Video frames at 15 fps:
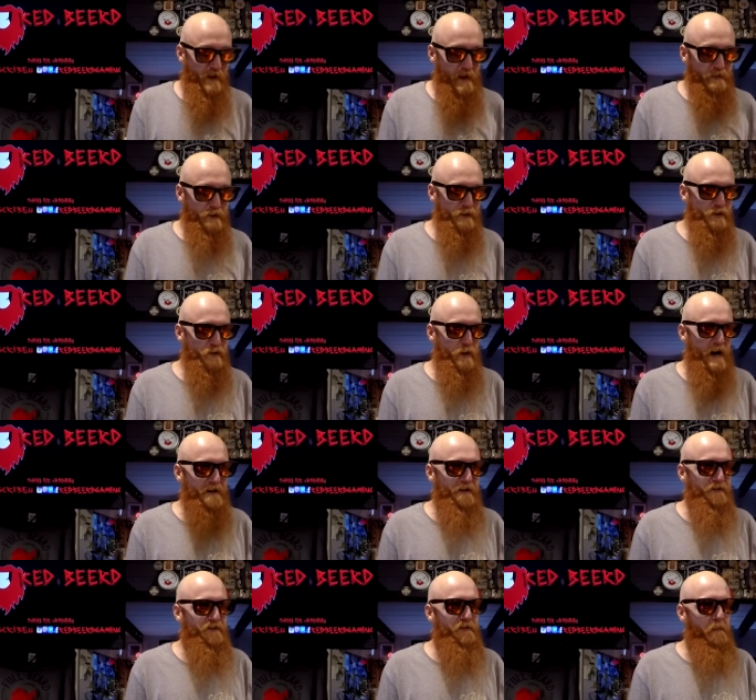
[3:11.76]
to the
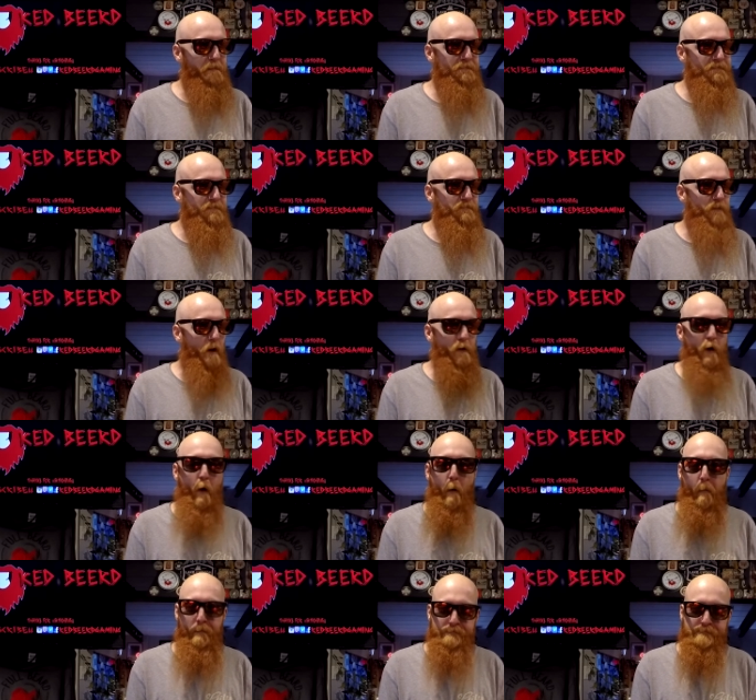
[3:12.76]
dryness.
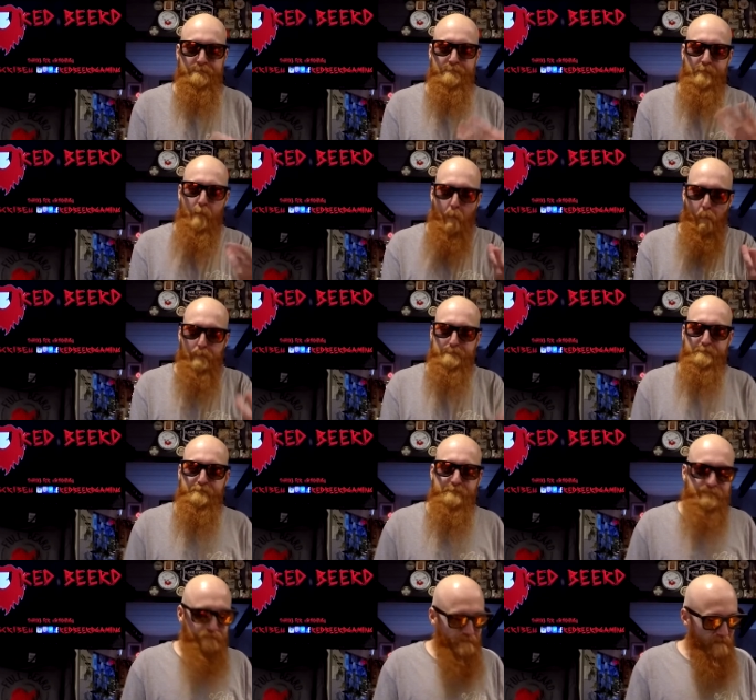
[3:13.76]
Although,
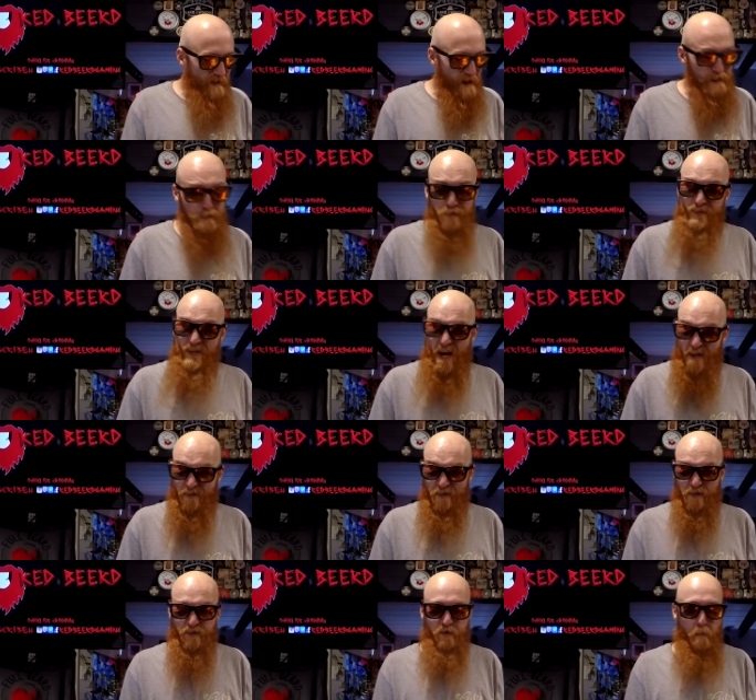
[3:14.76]
you're in
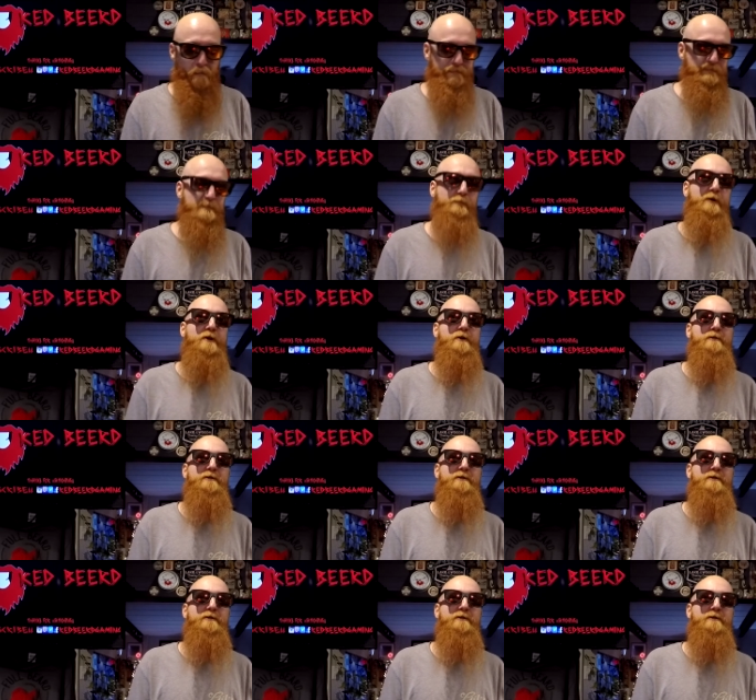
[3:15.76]
Texas. I'm pretty sure